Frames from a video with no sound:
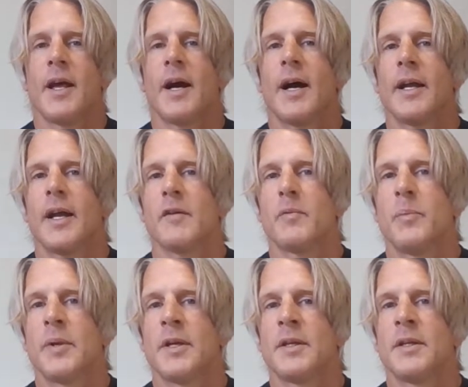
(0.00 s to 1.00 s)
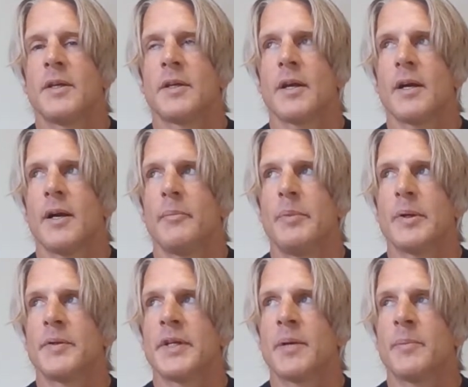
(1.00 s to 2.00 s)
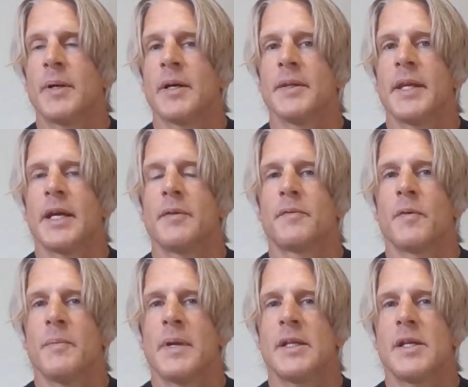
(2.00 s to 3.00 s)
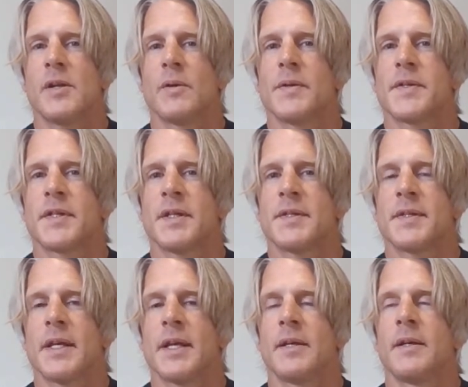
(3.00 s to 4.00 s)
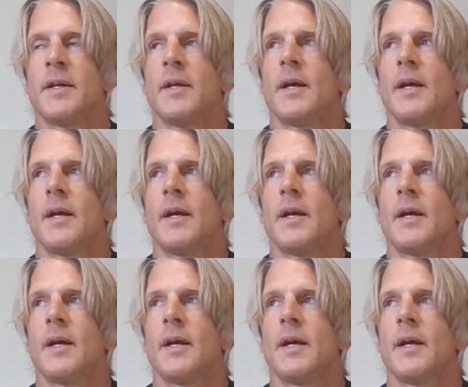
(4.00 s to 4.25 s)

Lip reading: I have been building upon that for many years since then.